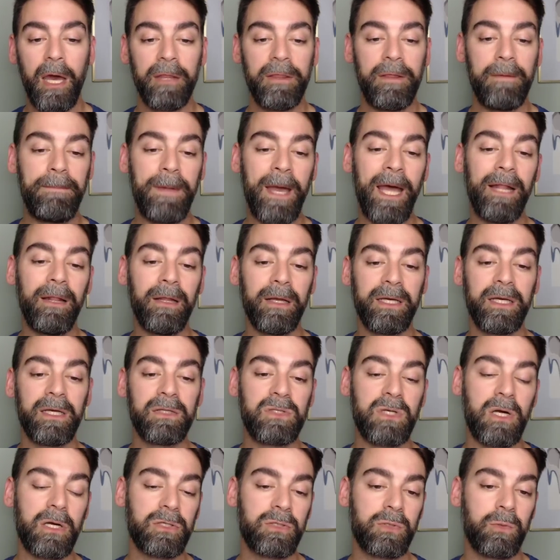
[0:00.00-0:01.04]
The
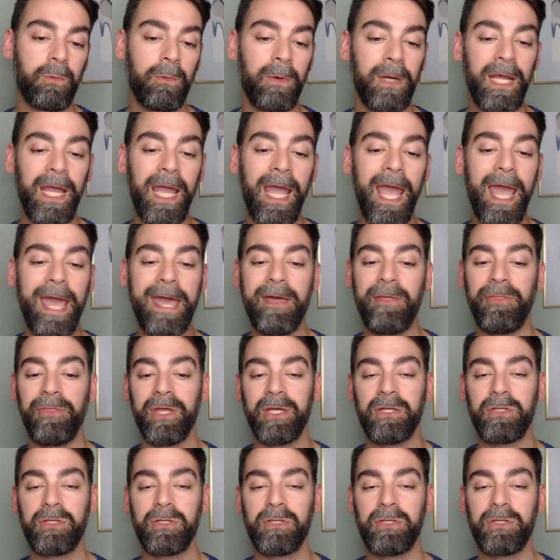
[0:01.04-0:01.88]
Pelicans are 28th